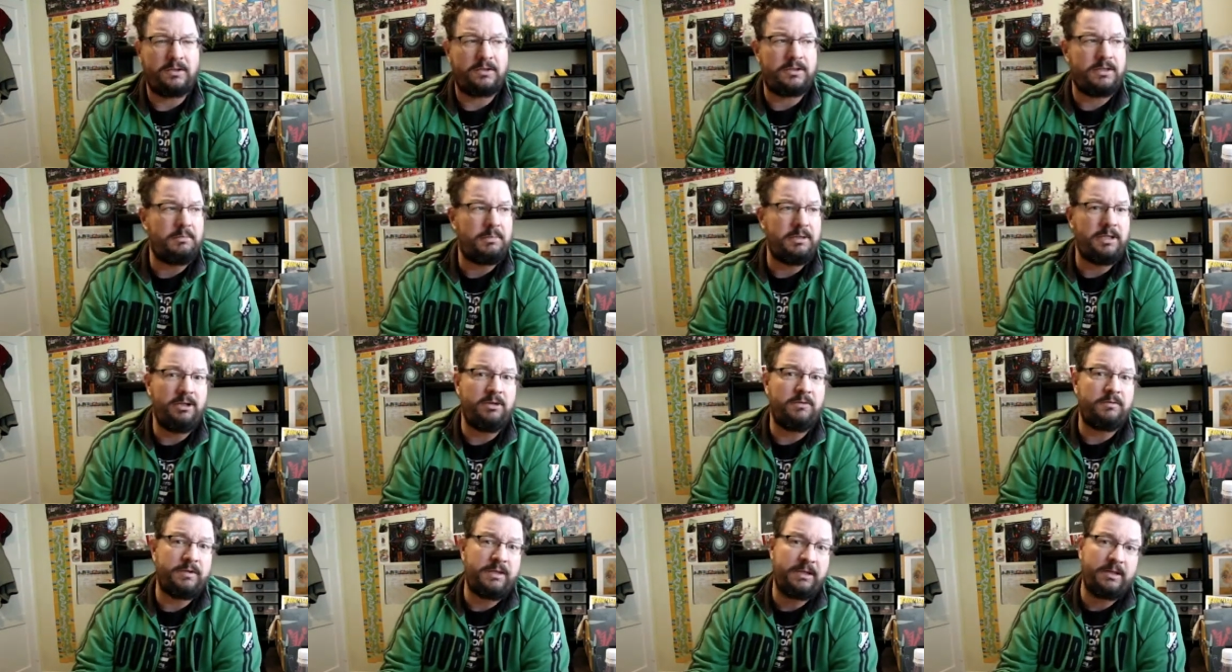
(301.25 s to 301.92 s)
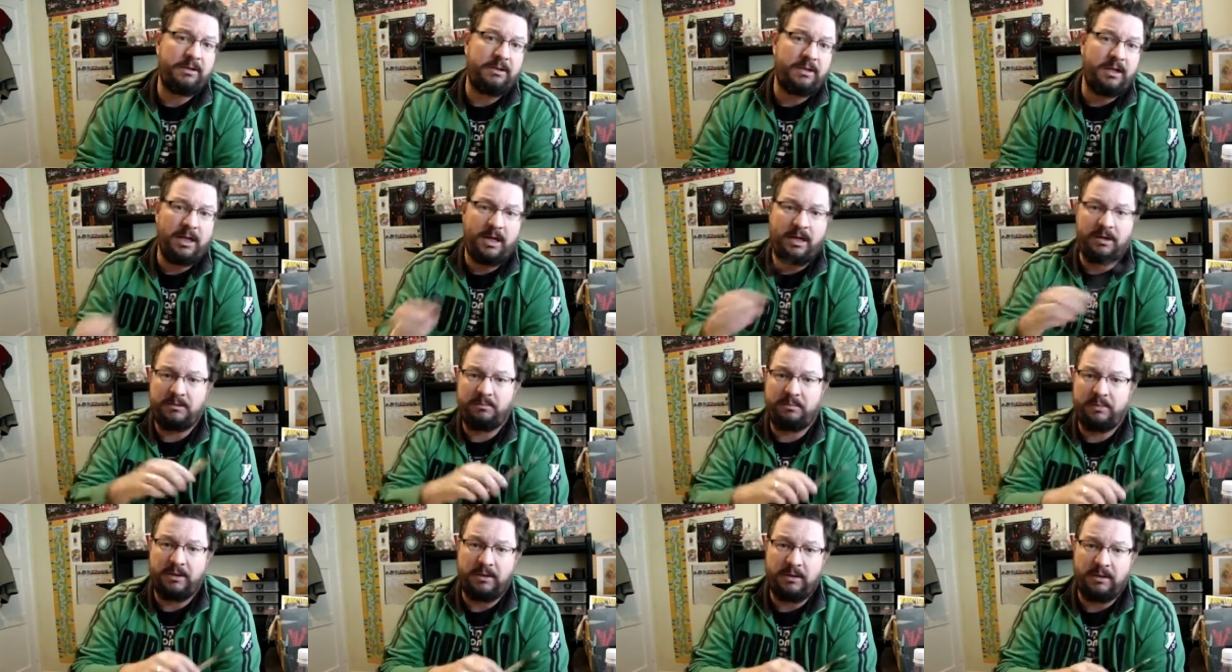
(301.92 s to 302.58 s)
somebody over there in the
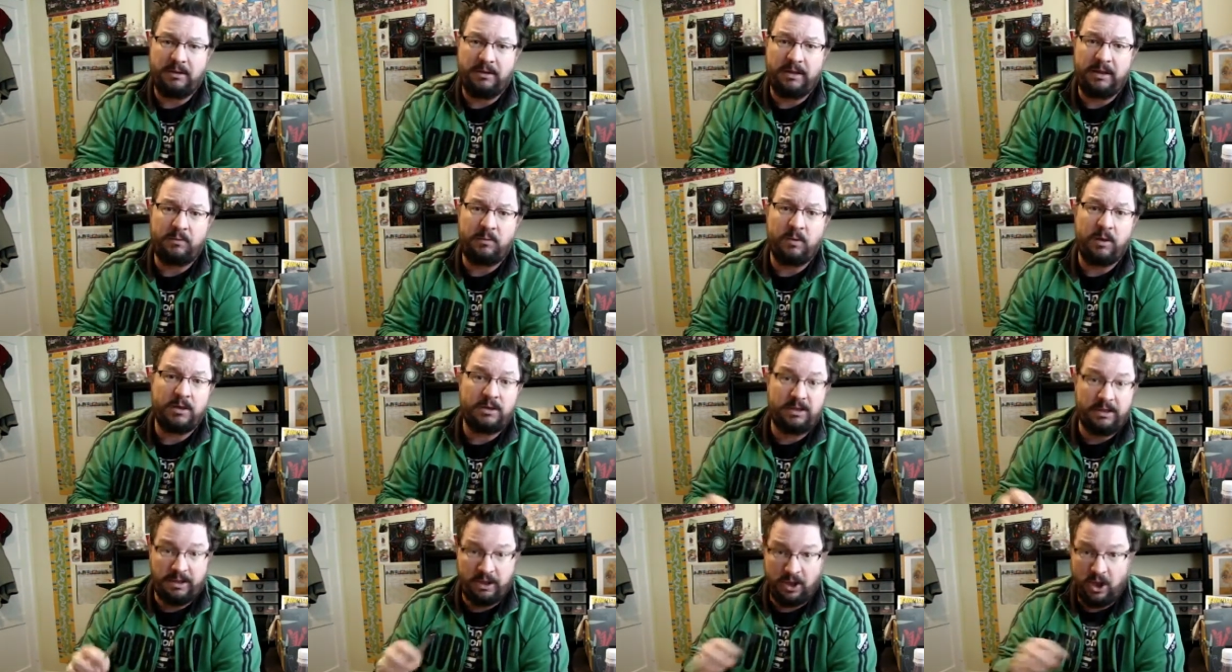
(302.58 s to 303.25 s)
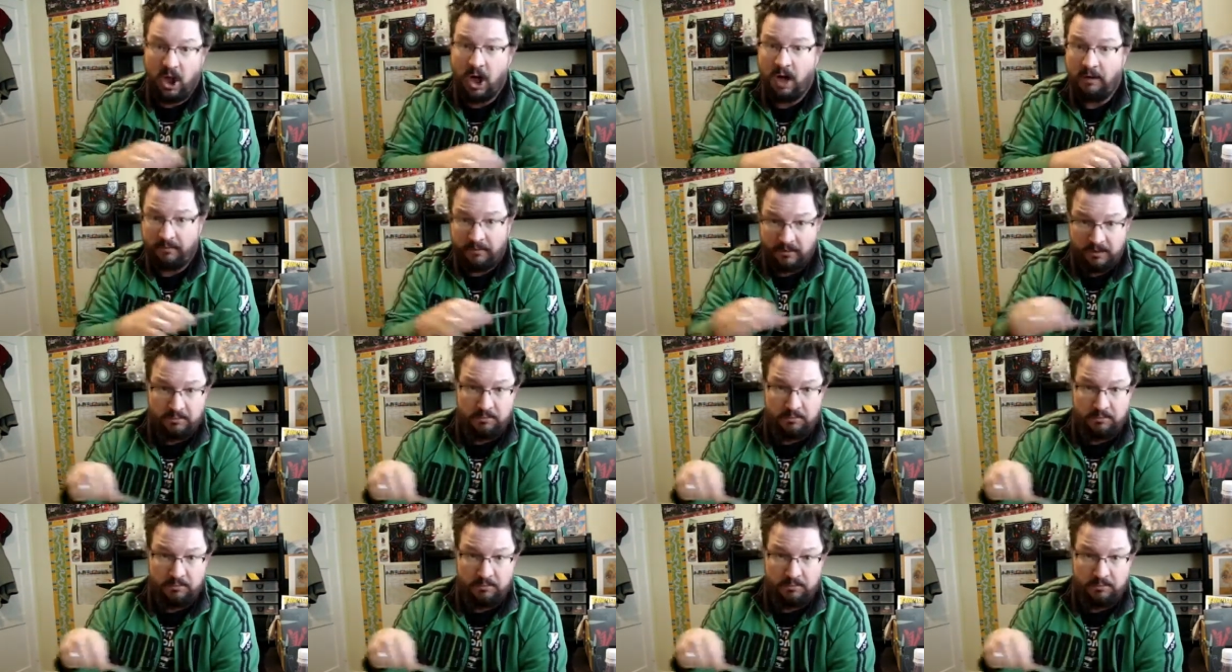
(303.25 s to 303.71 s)
hospital that works in the office